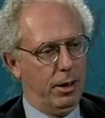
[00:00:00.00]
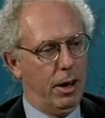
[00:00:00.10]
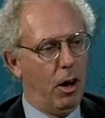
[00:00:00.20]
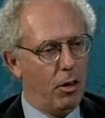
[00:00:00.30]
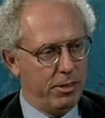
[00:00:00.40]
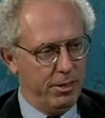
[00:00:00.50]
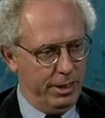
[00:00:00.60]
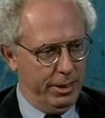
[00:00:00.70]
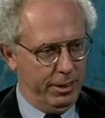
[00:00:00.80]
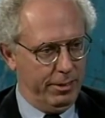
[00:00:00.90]
All the
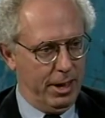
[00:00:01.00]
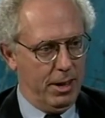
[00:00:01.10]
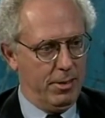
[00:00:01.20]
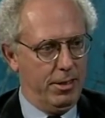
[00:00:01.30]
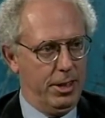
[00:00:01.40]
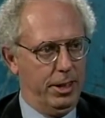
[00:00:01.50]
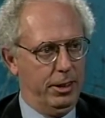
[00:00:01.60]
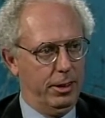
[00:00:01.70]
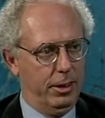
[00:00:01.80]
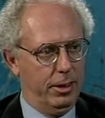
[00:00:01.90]
statistics that I have
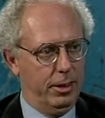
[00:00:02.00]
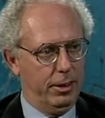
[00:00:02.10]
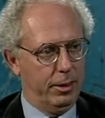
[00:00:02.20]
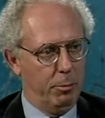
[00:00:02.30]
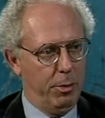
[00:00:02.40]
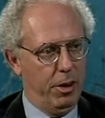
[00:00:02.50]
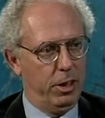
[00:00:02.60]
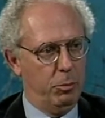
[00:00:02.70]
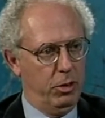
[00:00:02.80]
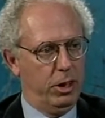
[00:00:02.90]
seen uh, comparing
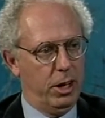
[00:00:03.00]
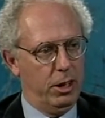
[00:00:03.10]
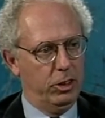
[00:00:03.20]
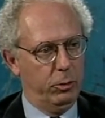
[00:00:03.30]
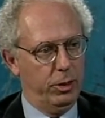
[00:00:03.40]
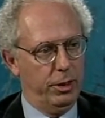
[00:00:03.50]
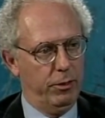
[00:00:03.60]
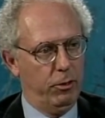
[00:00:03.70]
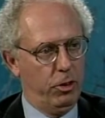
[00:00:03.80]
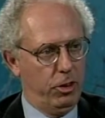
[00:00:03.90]
community colleges with
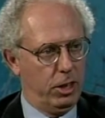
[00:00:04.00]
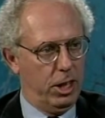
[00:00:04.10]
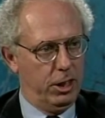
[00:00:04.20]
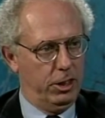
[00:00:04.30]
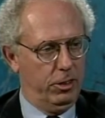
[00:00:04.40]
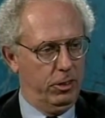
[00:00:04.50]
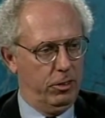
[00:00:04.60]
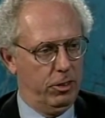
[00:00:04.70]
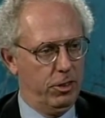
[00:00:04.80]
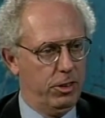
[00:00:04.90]
four-year colleges and
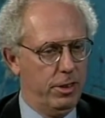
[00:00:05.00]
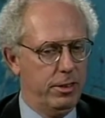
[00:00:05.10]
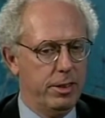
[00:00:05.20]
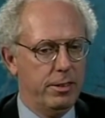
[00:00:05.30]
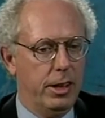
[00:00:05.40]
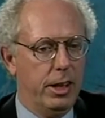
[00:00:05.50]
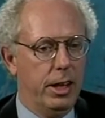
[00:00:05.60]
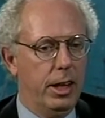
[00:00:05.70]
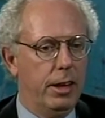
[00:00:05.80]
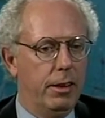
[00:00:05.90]
universities is
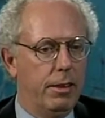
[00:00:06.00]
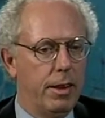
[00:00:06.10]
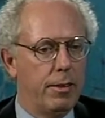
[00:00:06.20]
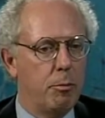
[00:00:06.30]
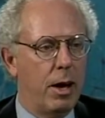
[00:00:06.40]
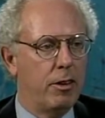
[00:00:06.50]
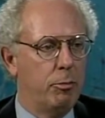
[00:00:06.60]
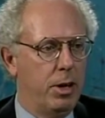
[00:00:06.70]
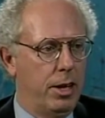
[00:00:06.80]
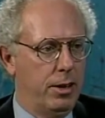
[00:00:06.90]
that the amount of
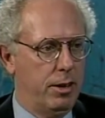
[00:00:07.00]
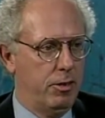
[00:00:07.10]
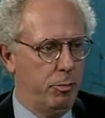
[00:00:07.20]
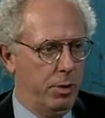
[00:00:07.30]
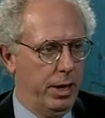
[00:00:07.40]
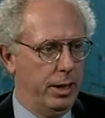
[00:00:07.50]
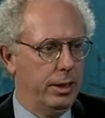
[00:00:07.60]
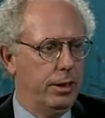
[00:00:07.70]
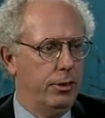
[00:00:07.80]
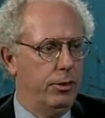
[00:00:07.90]
money that is spent
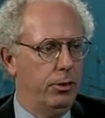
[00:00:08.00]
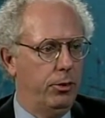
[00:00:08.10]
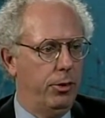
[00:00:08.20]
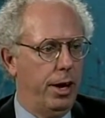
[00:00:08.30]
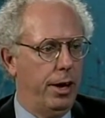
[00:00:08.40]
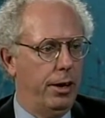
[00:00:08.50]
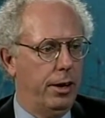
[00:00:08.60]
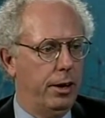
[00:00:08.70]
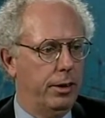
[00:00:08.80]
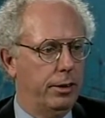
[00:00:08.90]
to
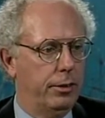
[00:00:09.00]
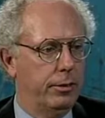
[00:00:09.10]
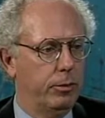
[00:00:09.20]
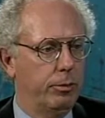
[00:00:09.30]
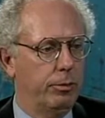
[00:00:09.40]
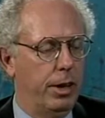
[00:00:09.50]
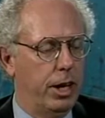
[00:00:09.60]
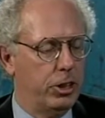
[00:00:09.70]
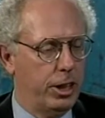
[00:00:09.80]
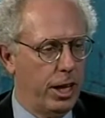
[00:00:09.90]
uh,
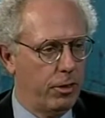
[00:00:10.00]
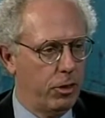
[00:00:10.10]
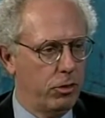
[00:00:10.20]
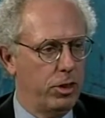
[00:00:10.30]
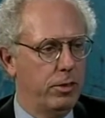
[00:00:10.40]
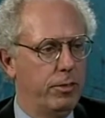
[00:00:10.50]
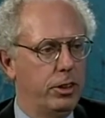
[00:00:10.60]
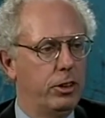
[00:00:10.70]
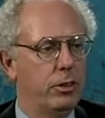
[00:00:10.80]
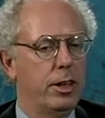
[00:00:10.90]
educate those
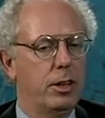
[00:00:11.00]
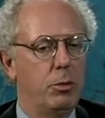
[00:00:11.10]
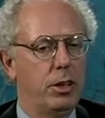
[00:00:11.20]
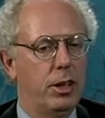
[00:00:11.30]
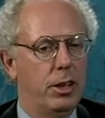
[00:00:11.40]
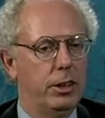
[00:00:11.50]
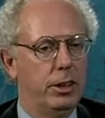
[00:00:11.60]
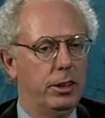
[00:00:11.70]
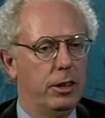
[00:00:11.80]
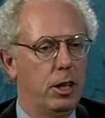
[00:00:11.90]
individuals at community
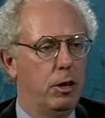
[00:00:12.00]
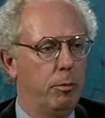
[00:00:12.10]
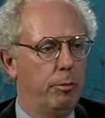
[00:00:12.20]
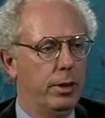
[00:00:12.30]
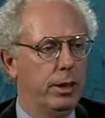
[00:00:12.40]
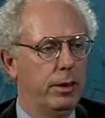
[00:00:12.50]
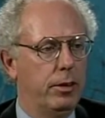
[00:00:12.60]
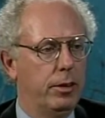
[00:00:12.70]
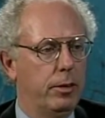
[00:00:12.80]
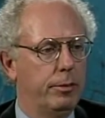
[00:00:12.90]
colleges uh,
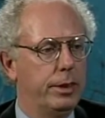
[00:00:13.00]
on a